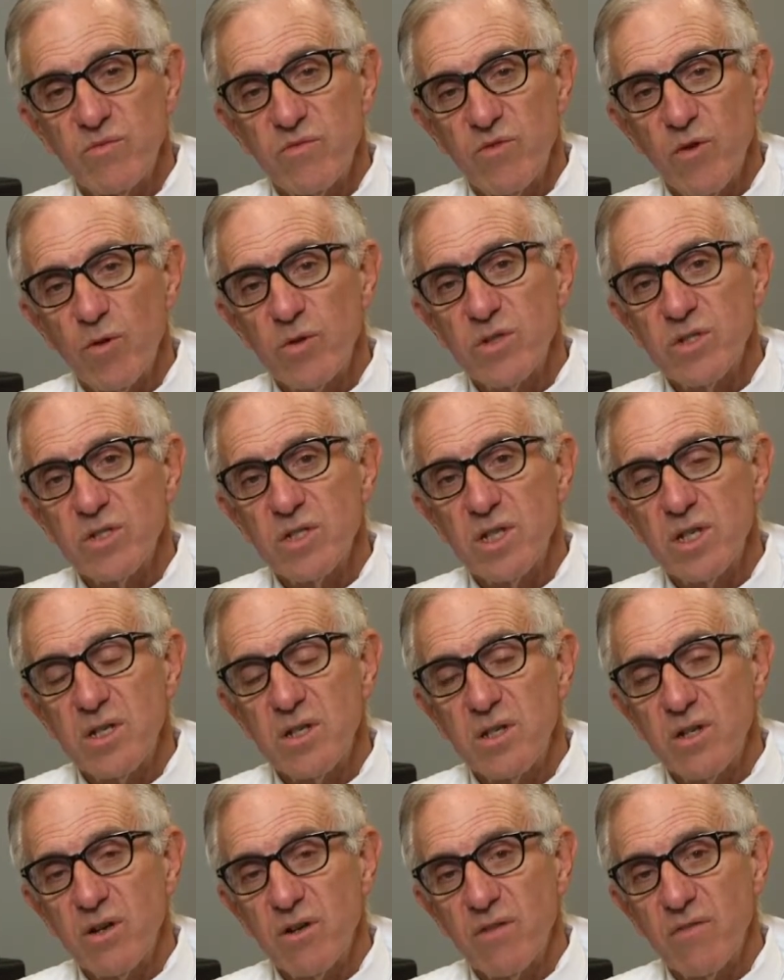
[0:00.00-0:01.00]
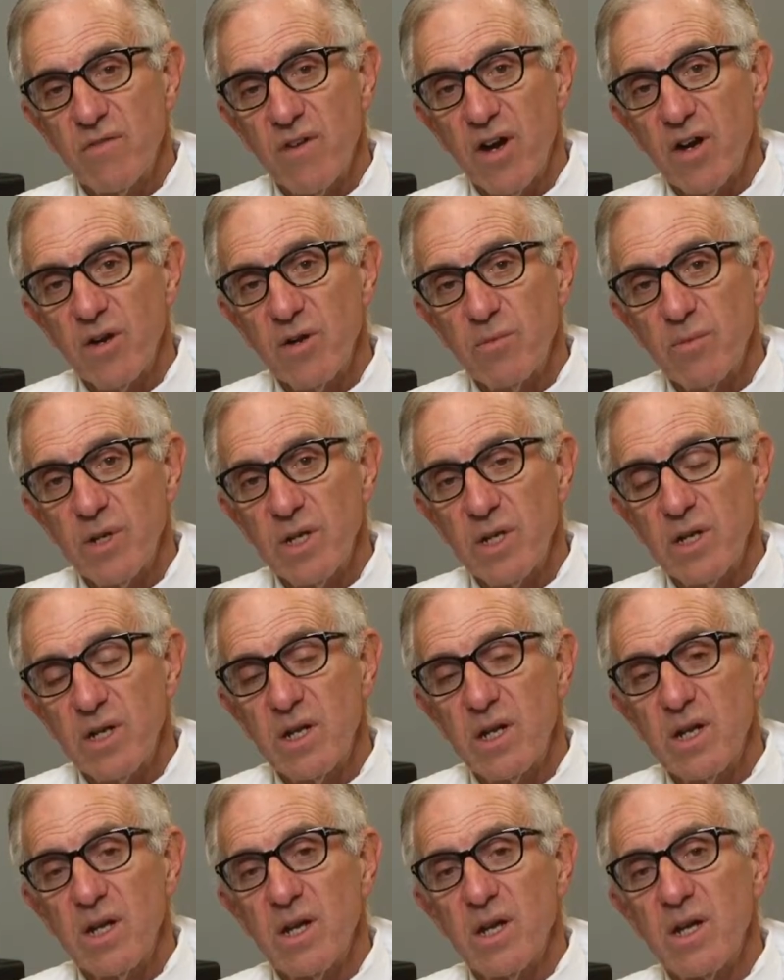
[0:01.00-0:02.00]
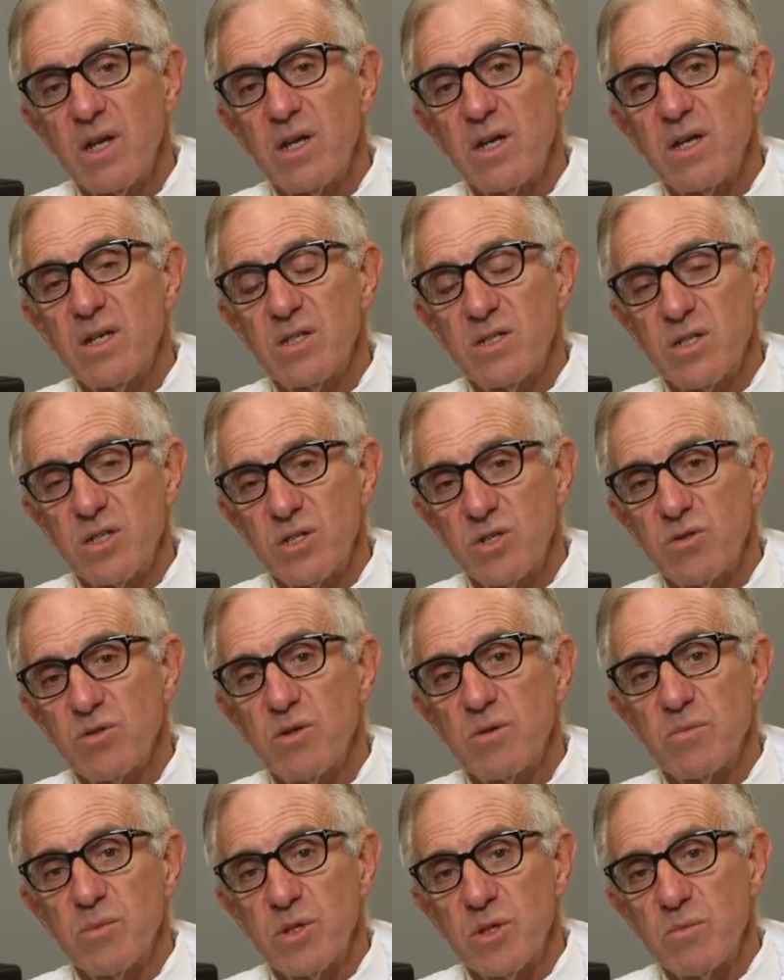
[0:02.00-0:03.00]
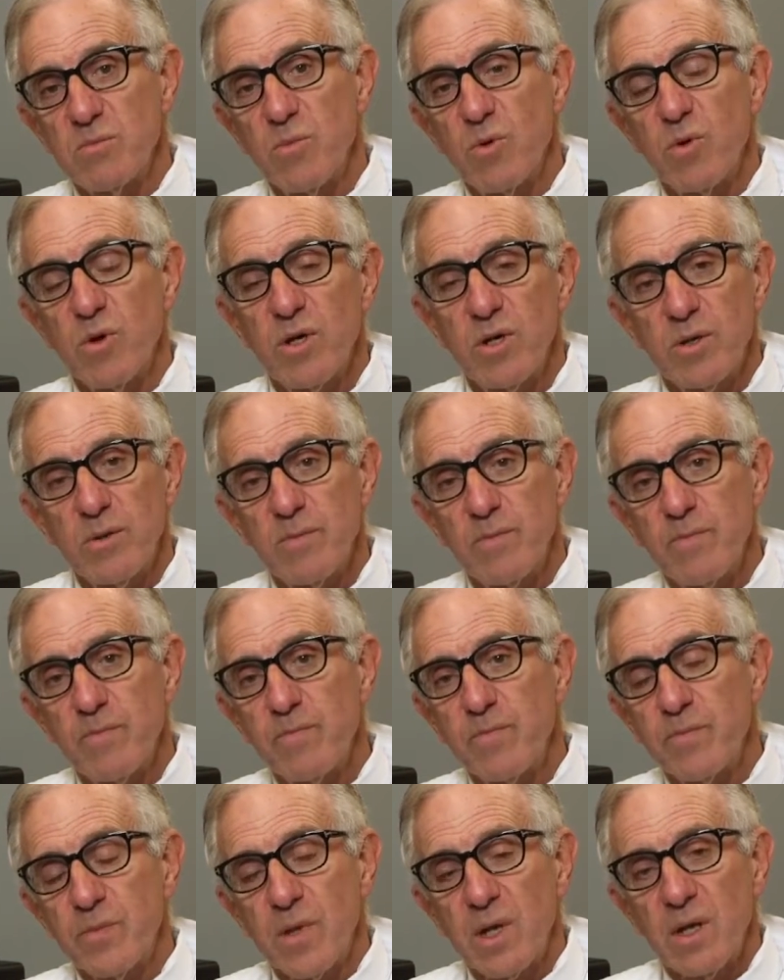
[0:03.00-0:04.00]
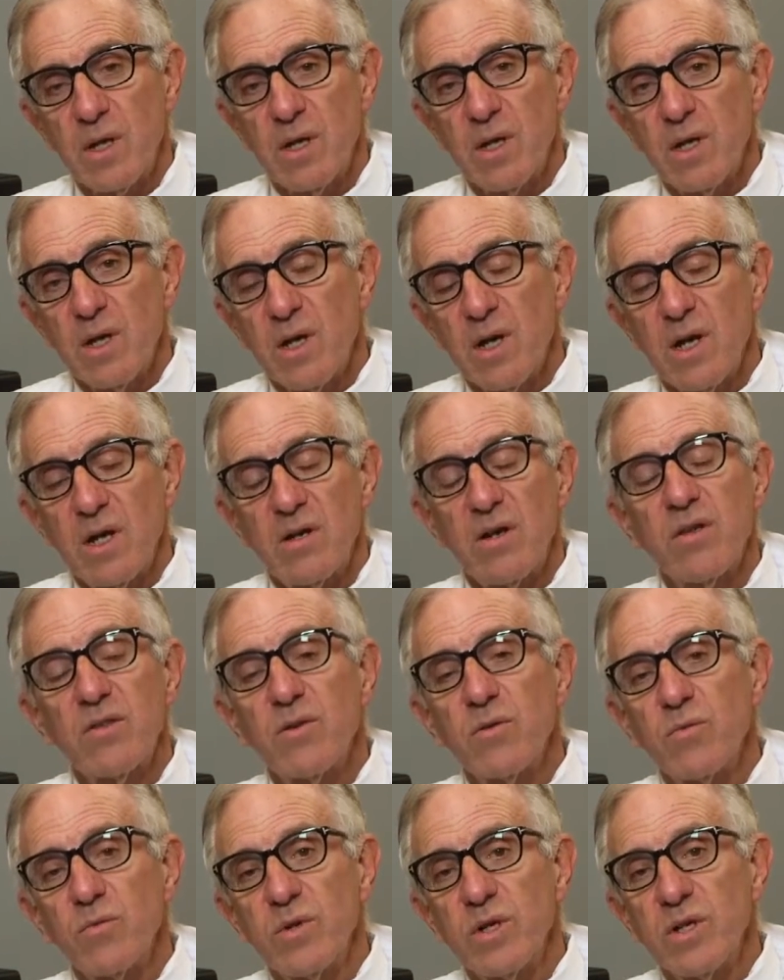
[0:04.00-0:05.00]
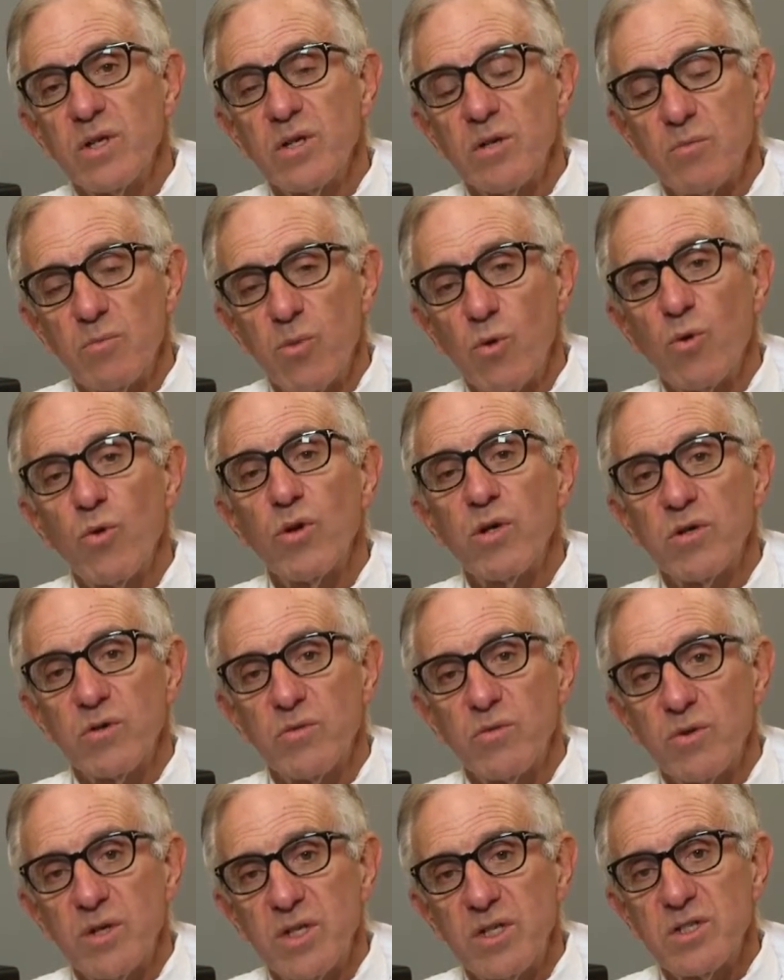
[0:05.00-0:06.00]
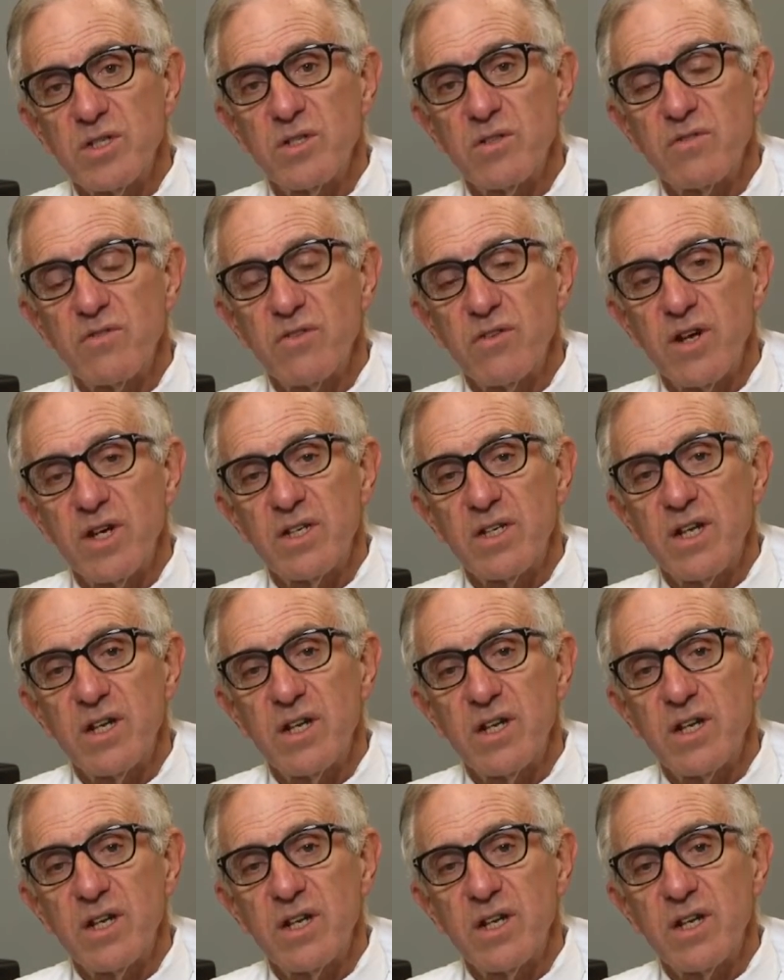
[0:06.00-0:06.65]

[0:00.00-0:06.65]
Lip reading: focusing in their environment is extremely important. Another real important reason for